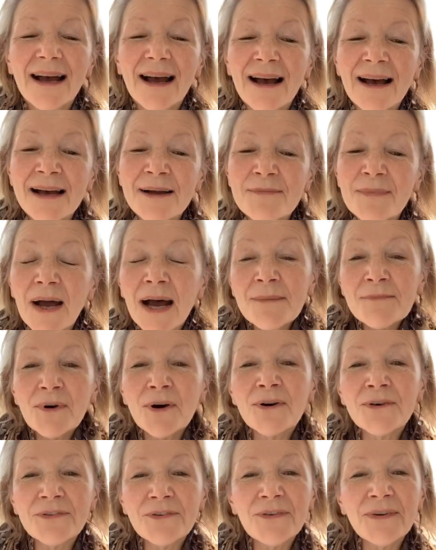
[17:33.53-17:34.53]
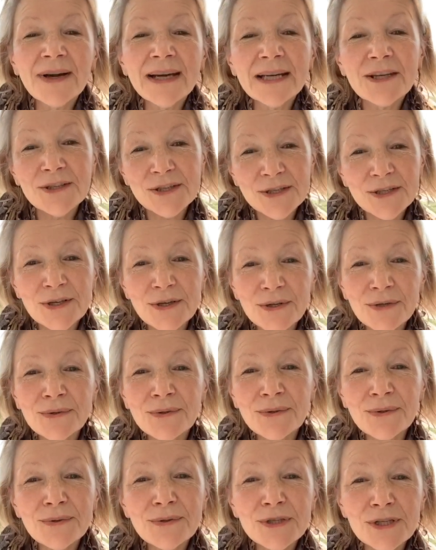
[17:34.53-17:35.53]
I'm offering
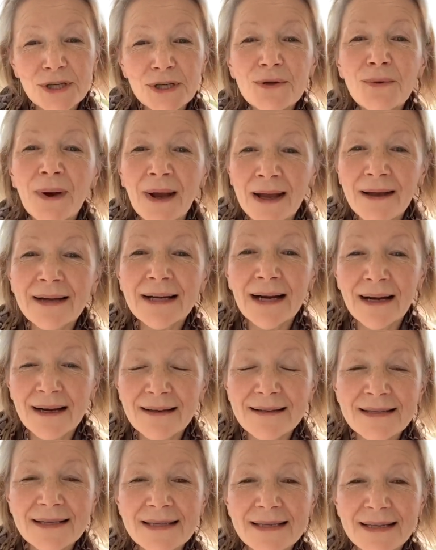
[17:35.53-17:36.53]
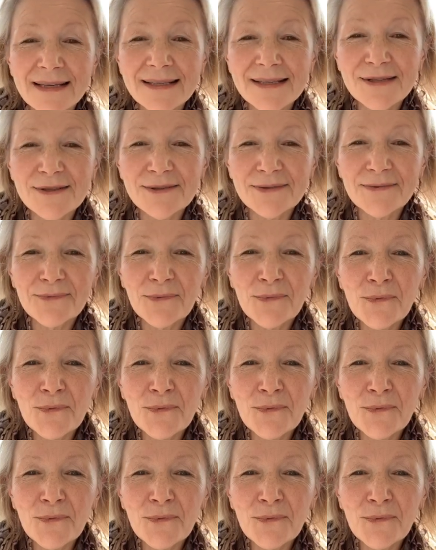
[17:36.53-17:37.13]
2 2-hour classes.